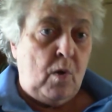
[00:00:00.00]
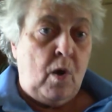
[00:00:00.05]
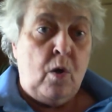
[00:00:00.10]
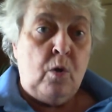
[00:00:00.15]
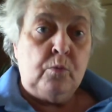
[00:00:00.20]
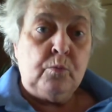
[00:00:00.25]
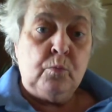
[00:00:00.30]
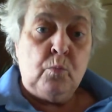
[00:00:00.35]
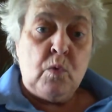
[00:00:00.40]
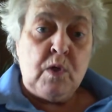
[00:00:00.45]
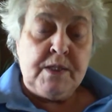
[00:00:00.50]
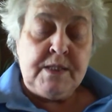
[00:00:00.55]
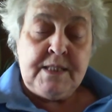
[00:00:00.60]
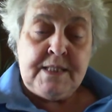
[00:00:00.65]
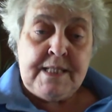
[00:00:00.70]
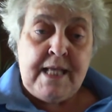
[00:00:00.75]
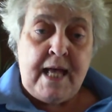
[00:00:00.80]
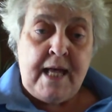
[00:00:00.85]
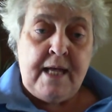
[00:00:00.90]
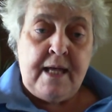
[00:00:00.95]
On one
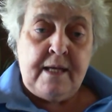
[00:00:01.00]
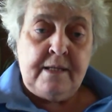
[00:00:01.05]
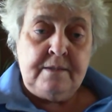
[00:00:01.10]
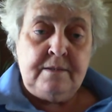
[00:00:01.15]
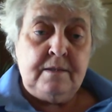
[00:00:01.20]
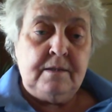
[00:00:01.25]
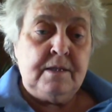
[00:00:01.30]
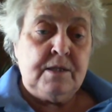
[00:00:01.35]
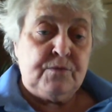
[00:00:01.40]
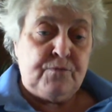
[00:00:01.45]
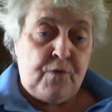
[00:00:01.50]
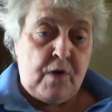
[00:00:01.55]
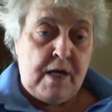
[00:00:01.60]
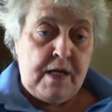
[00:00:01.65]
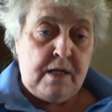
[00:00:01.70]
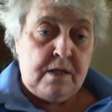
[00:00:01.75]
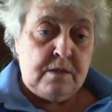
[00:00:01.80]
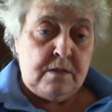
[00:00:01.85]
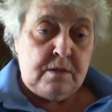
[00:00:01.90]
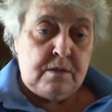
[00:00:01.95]
side is
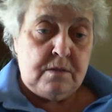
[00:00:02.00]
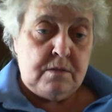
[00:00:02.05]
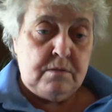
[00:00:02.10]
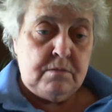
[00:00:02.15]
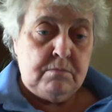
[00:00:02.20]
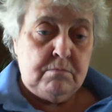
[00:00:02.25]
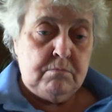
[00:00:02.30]
France,